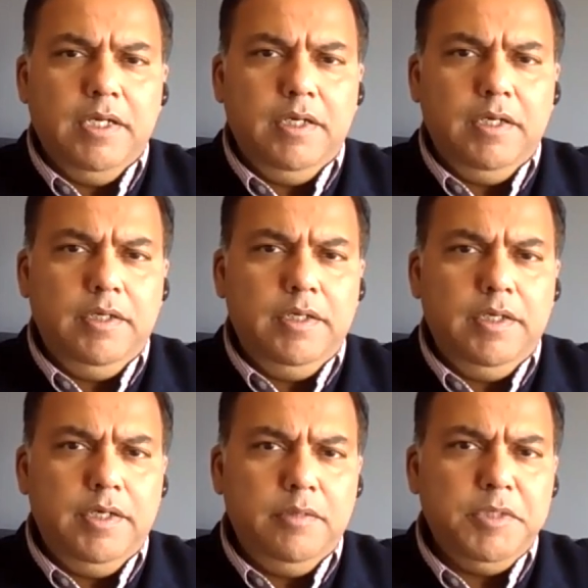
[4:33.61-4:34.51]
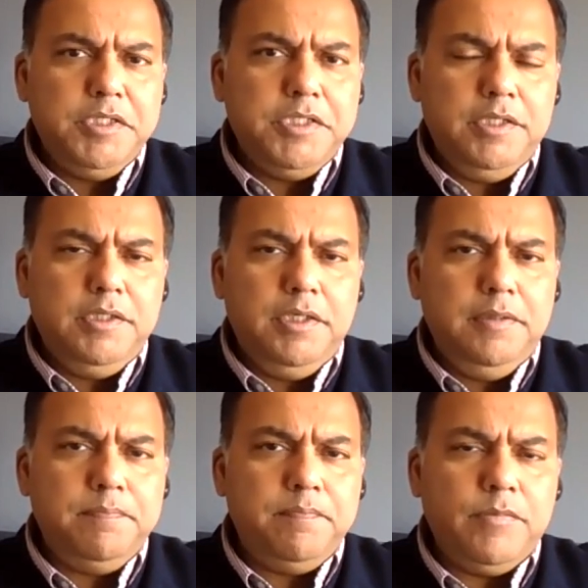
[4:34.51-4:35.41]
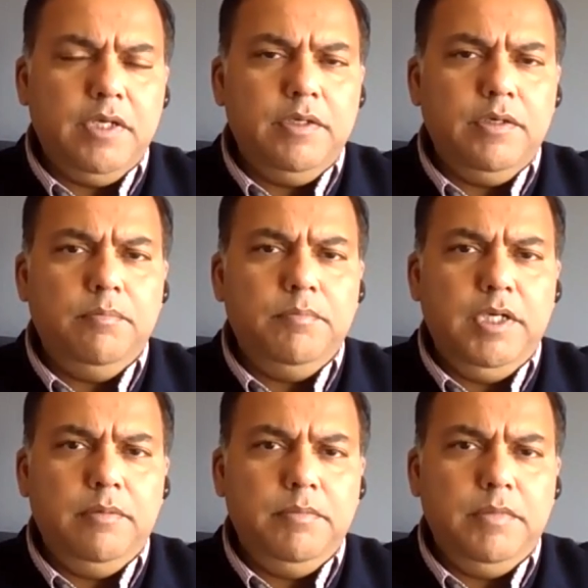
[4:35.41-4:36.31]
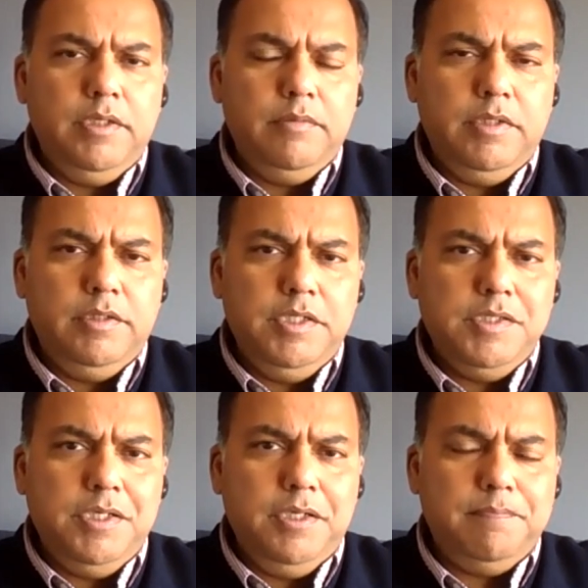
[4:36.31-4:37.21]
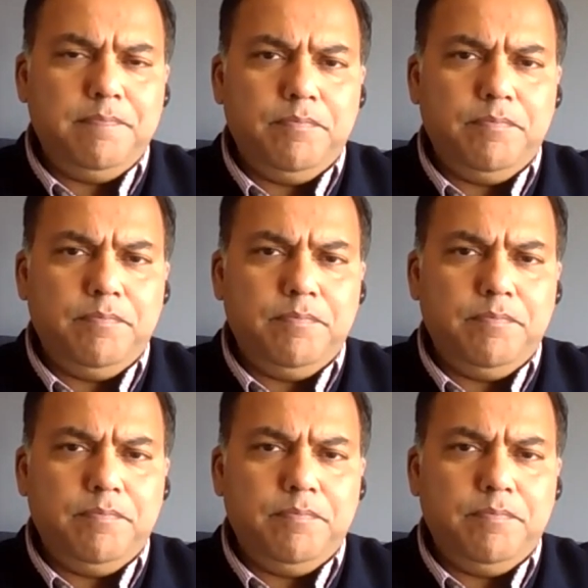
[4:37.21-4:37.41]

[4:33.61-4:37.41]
uh, entertainment, and you know um, um, these uh,